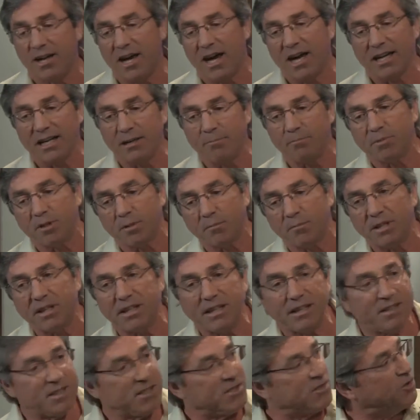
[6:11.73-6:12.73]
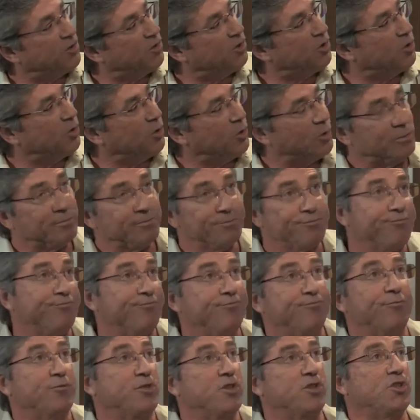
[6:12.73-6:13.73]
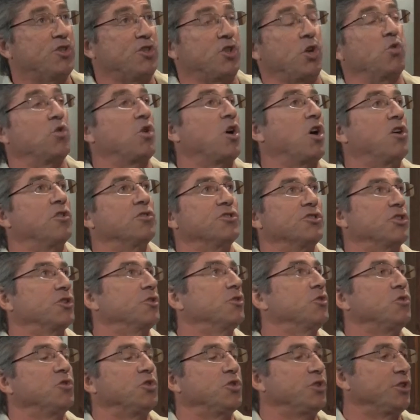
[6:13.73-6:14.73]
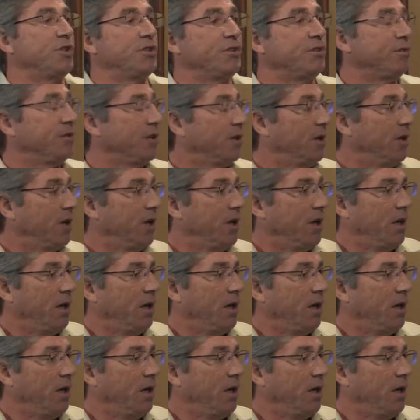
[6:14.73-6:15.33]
not implementing this new so-called solution.